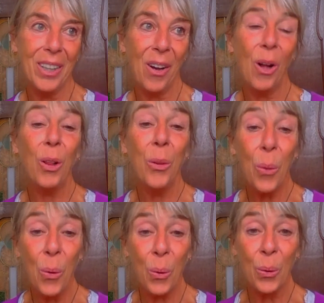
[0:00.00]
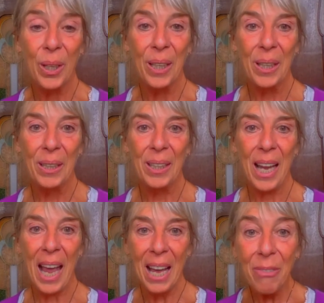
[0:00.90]
although
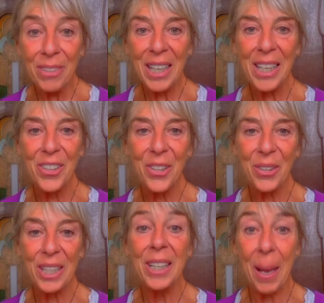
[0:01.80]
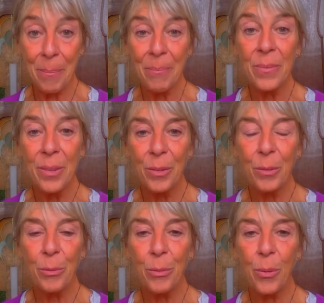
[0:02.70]
they have a danger in them
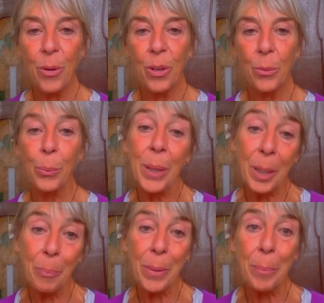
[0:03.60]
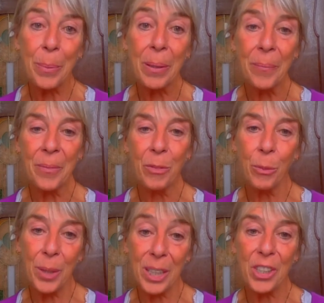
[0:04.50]
for weak people, for
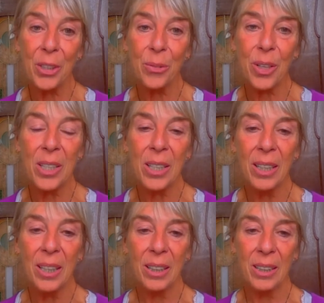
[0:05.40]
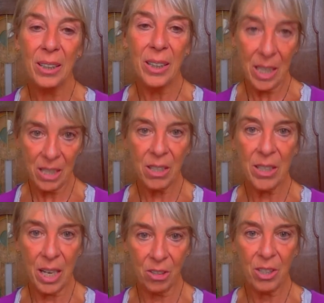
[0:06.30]
weak children, there is a
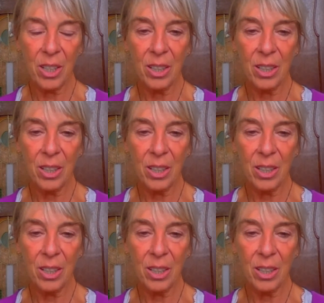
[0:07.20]
danger.